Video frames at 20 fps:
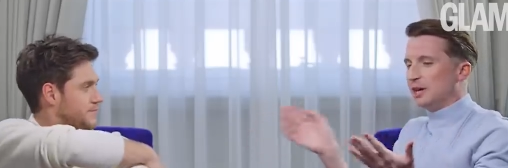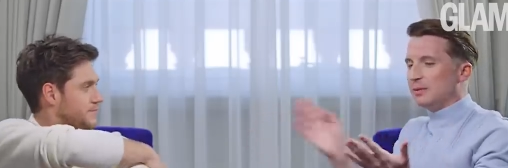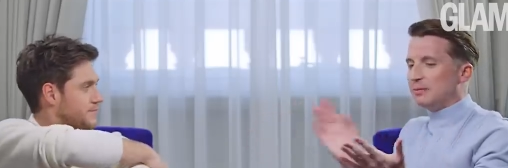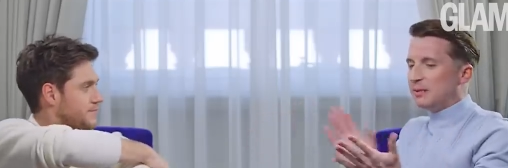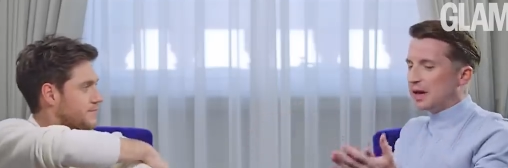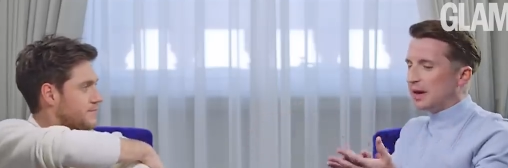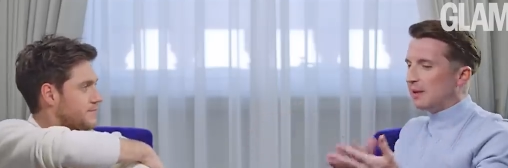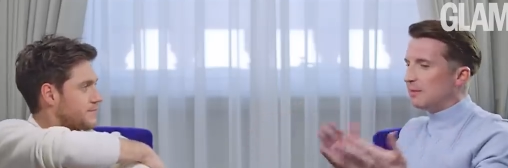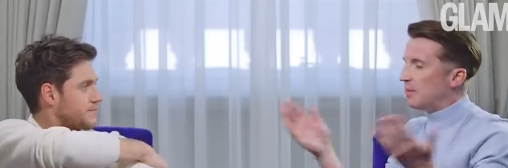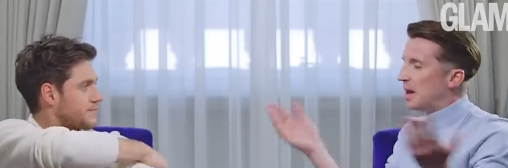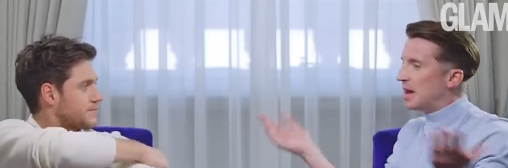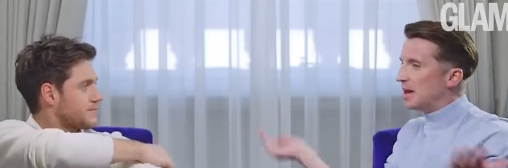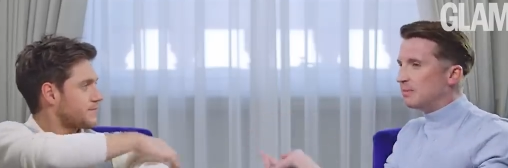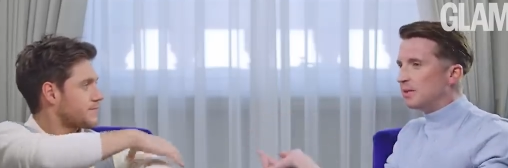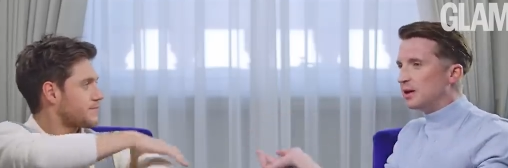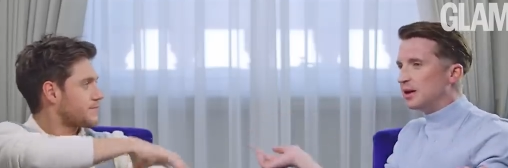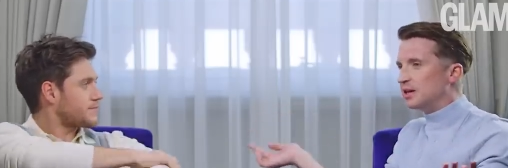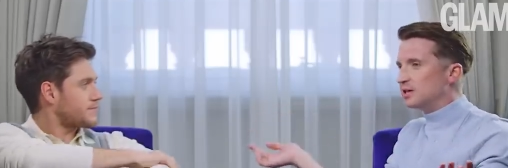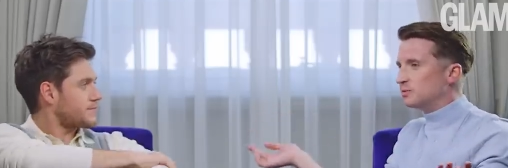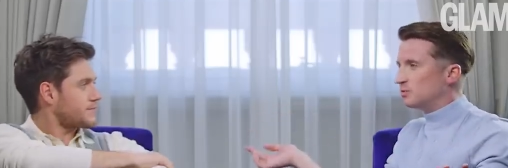Speaker 1: You can pick up
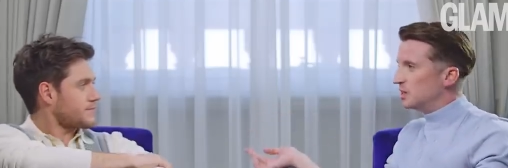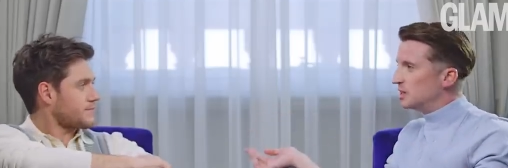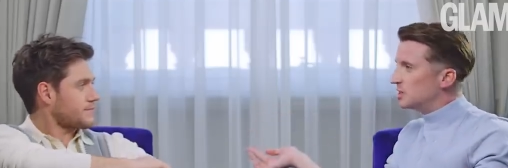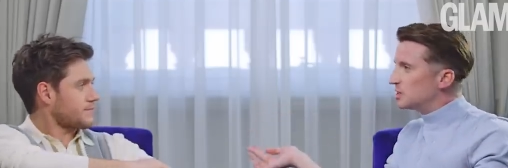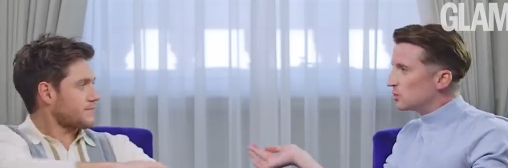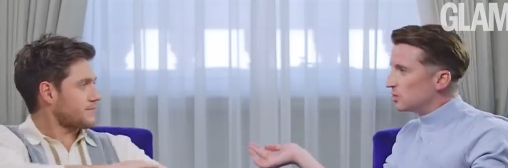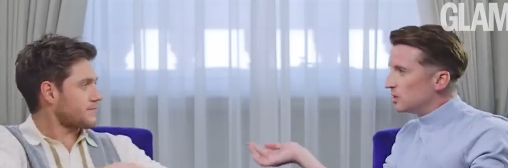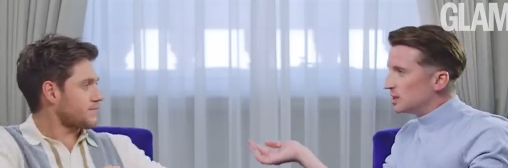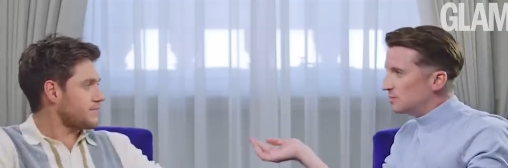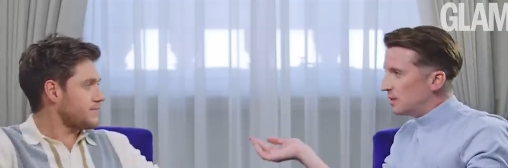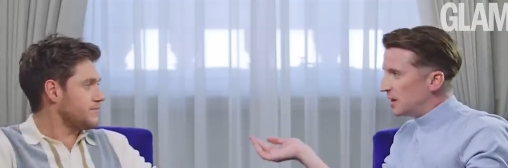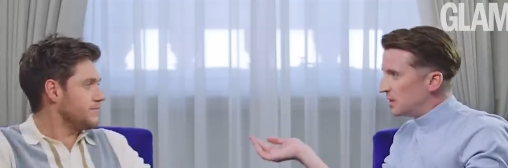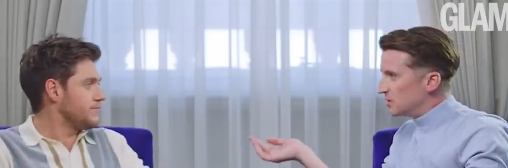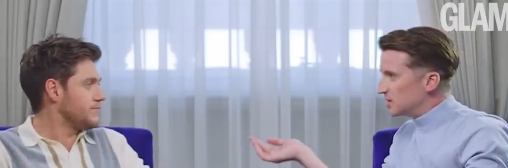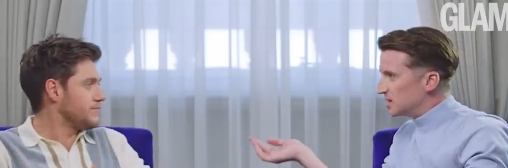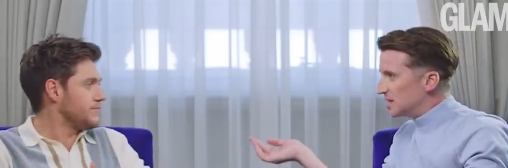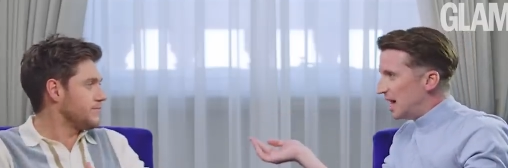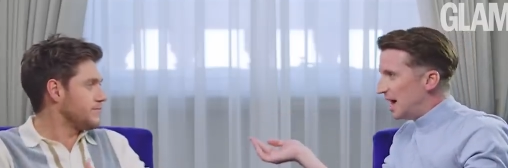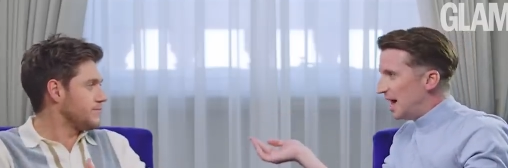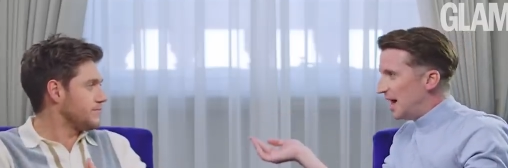papers, read stories about
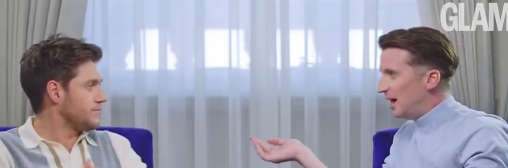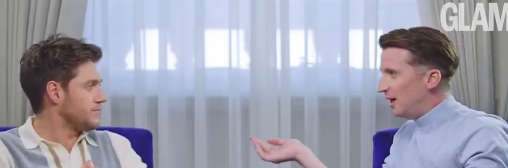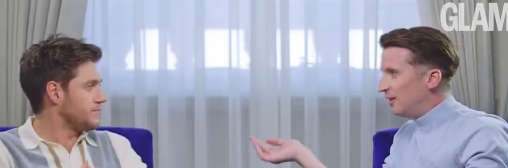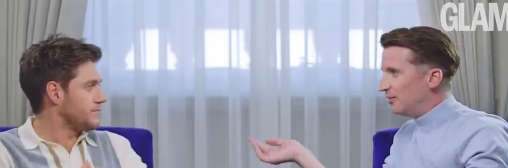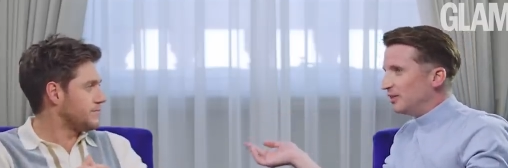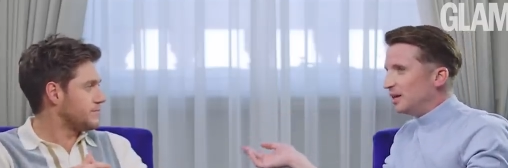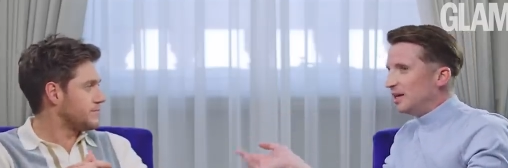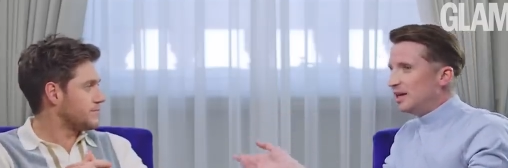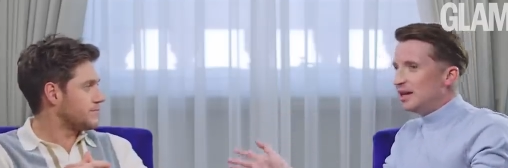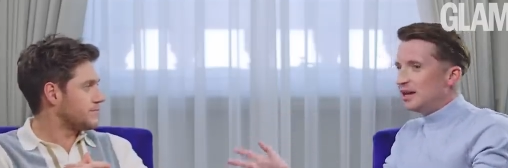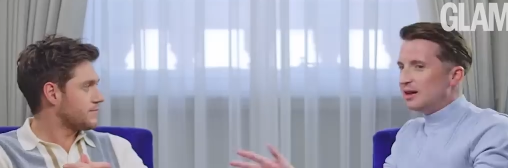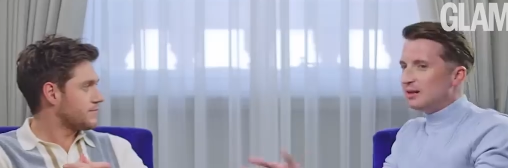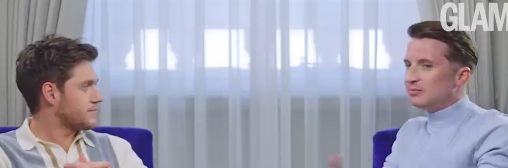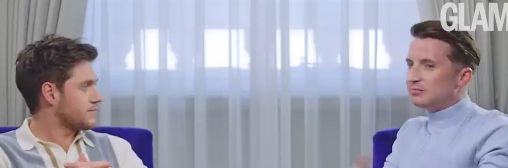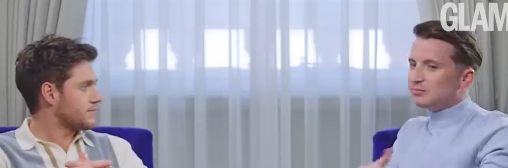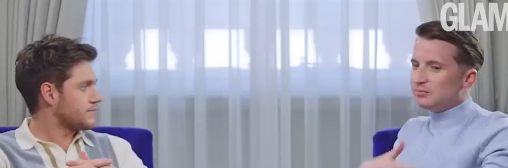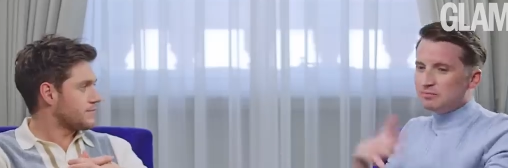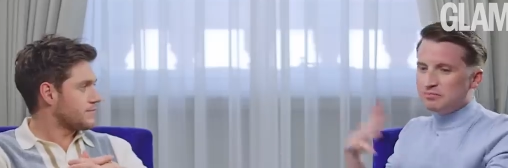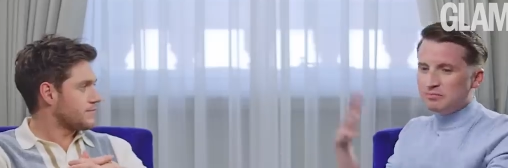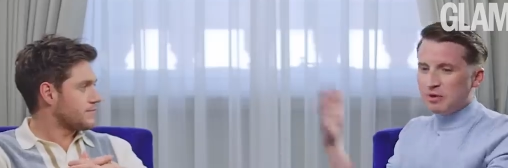yourself,
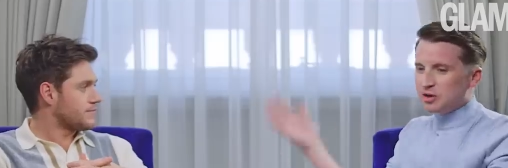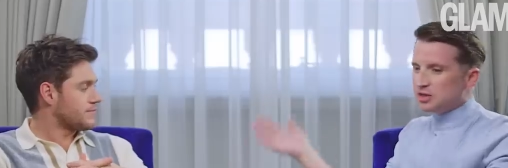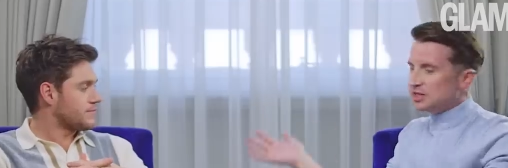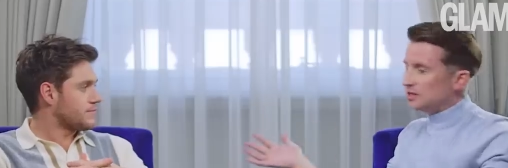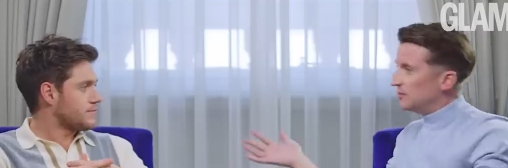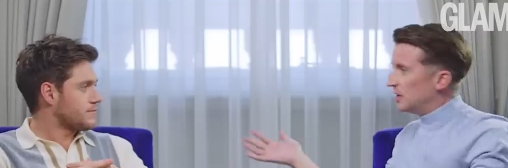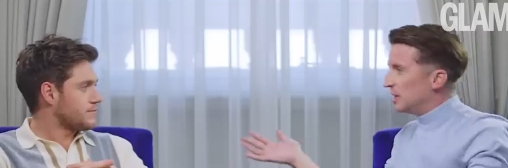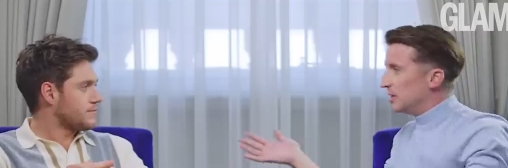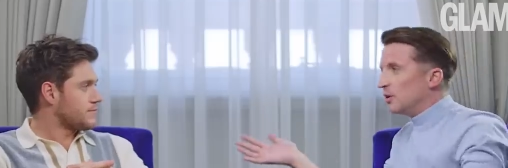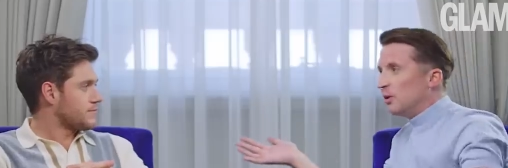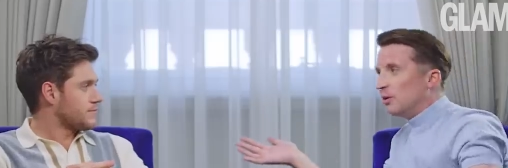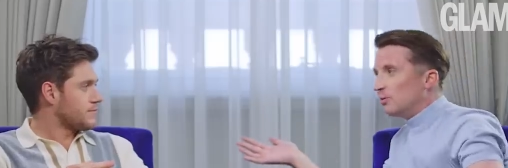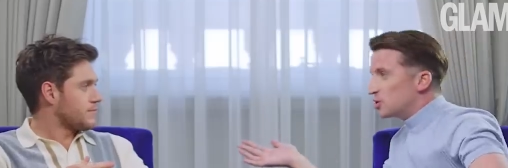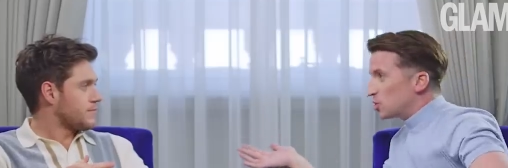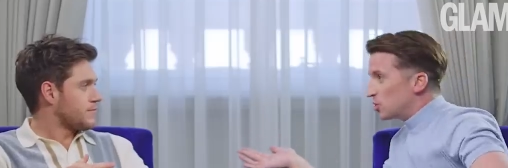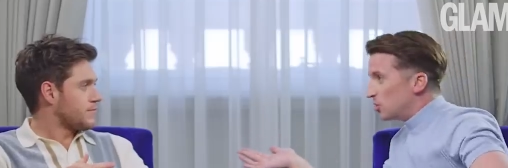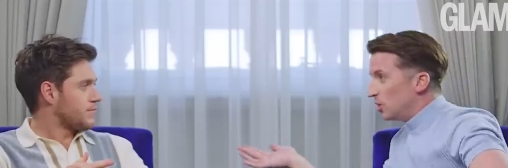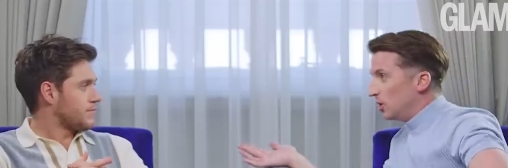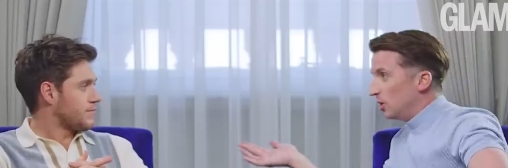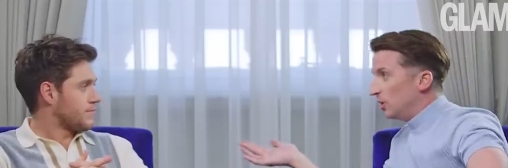most of it not
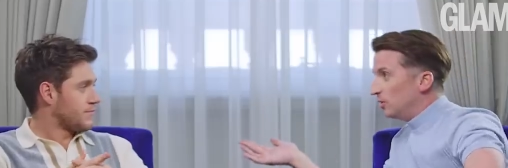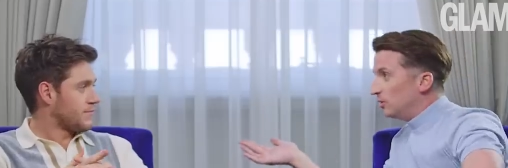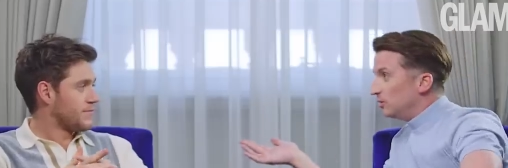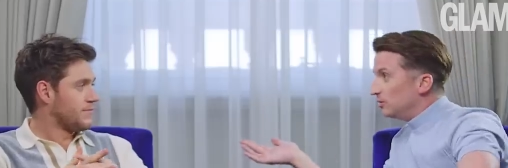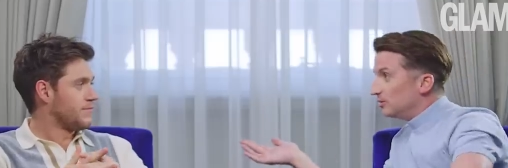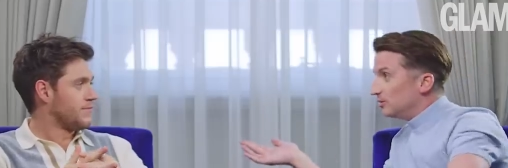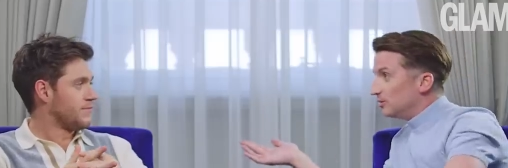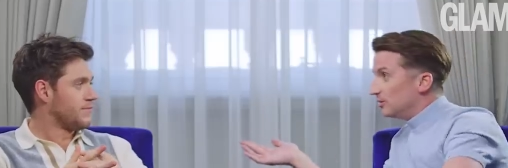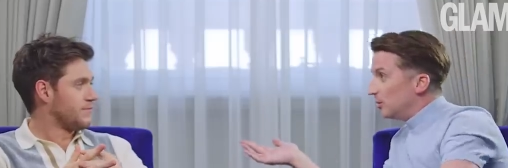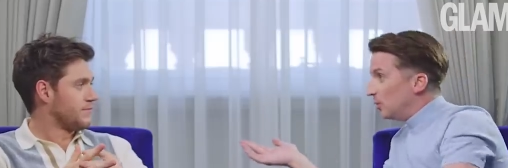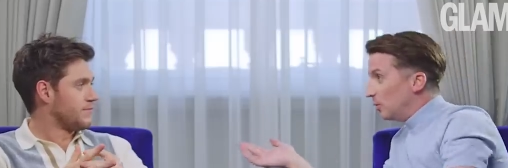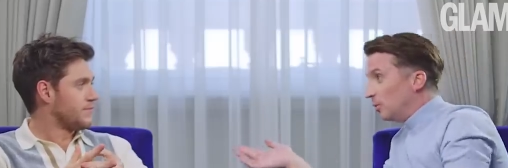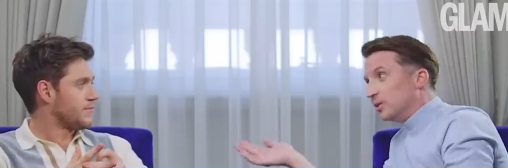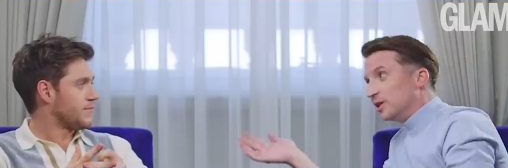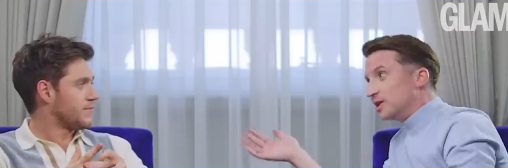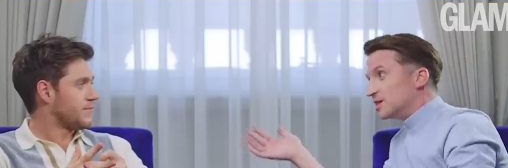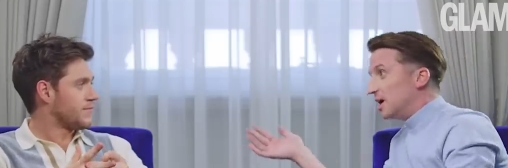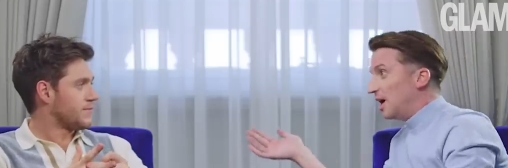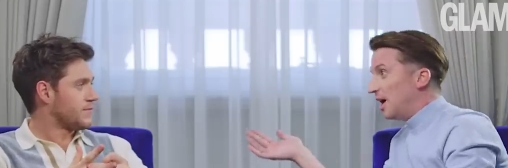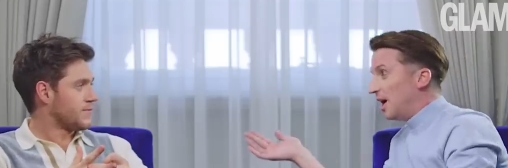true mm -hmm.
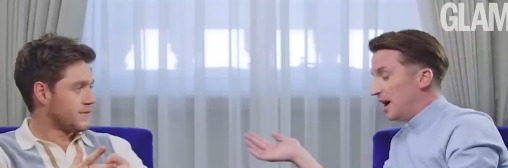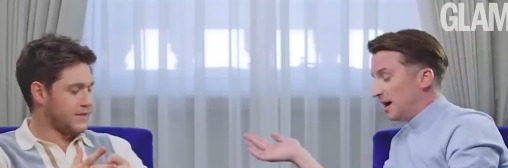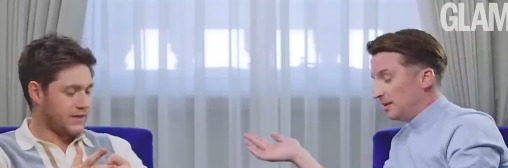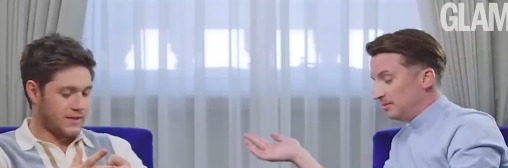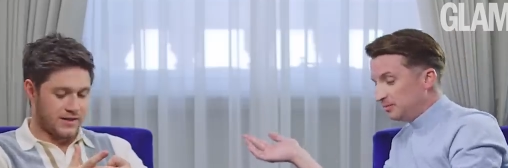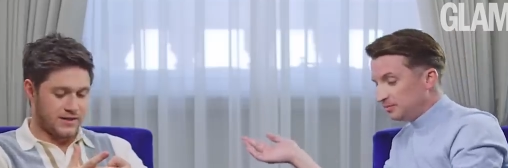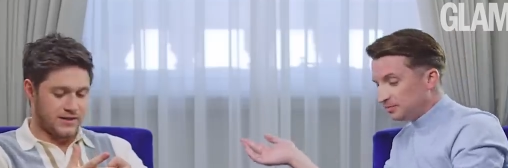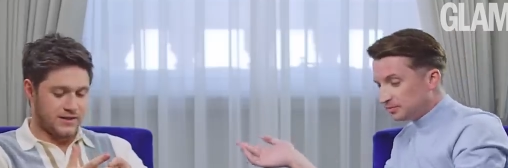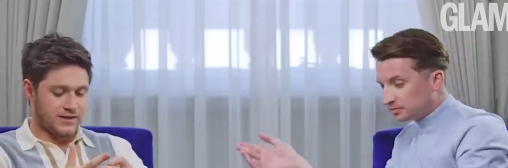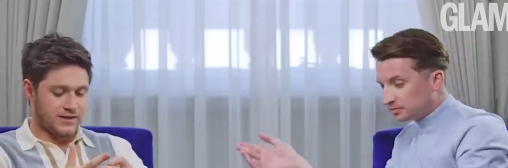all the time. Yeah.